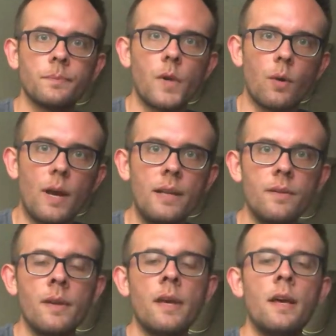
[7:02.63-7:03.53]
All right?
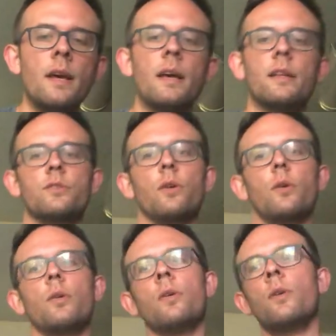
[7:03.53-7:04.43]
And
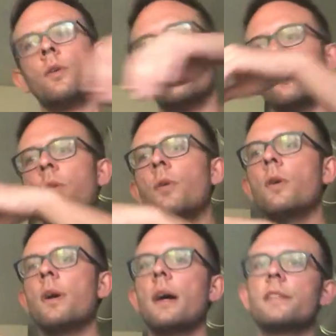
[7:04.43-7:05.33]
so
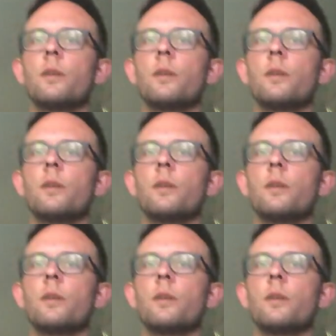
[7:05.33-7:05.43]
as